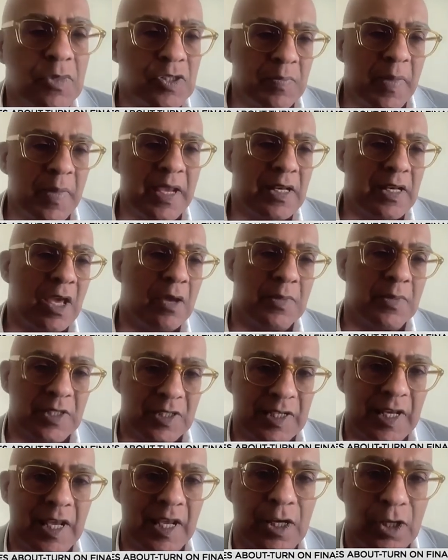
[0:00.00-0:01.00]
make no
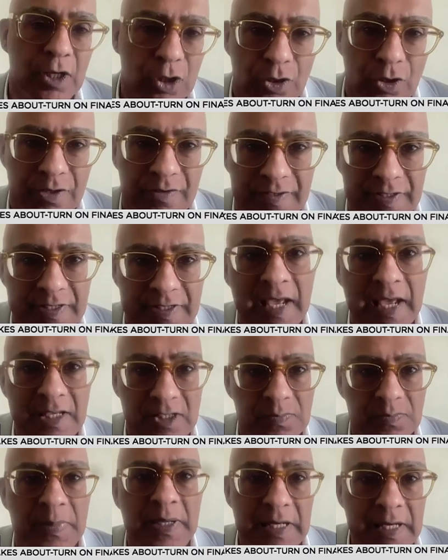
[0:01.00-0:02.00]
mistake, a lot of it
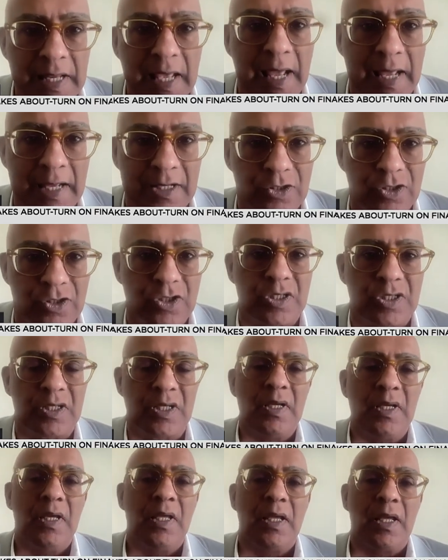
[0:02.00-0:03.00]
has been hatched
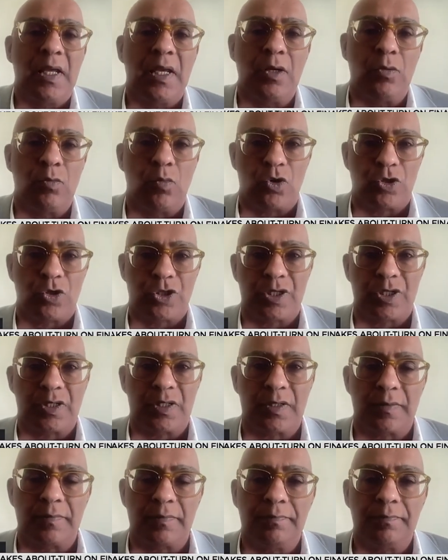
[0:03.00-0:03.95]
in Washington.